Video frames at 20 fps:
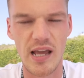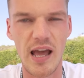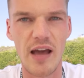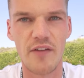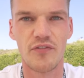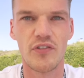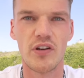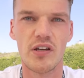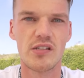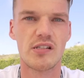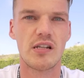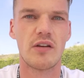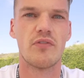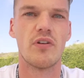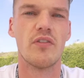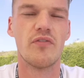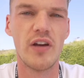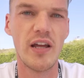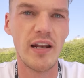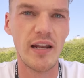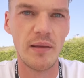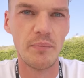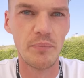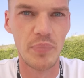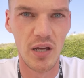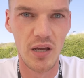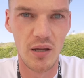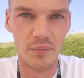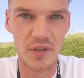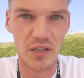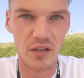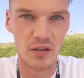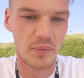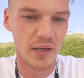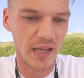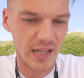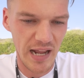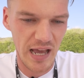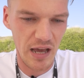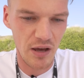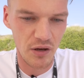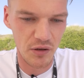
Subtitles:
our first ever event in Birmingham in our